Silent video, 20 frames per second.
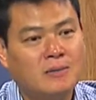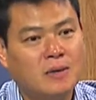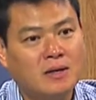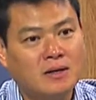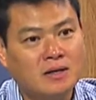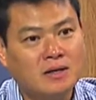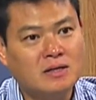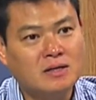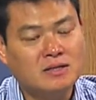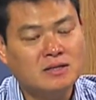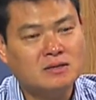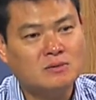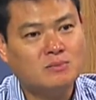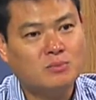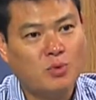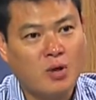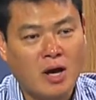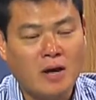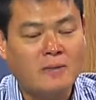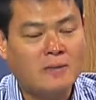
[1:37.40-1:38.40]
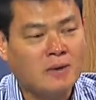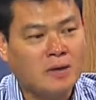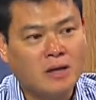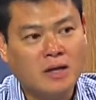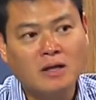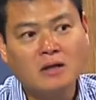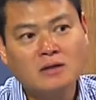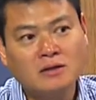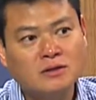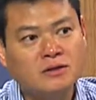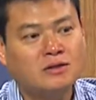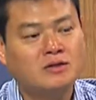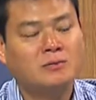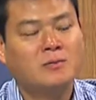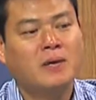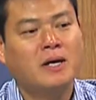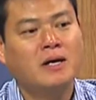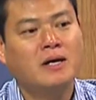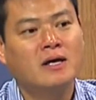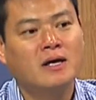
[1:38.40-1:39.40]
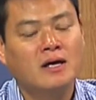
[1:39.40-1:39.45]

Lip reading: It is primary English, but